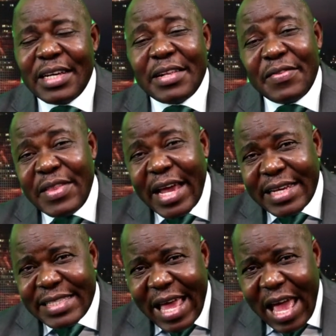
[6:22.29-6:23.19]
There
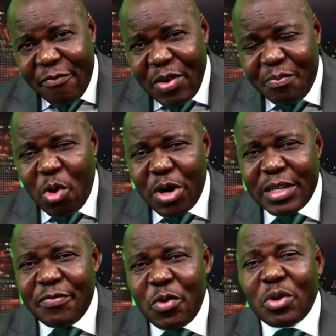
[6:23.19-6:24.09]
is every point
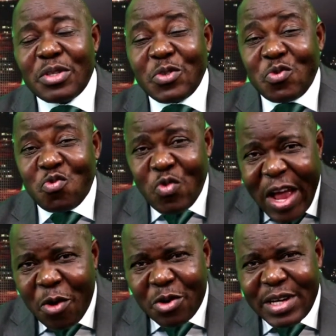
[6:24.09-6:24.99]
for us
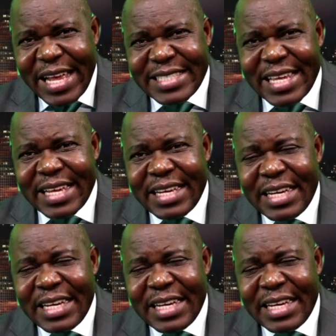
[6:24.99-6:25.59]
recognizing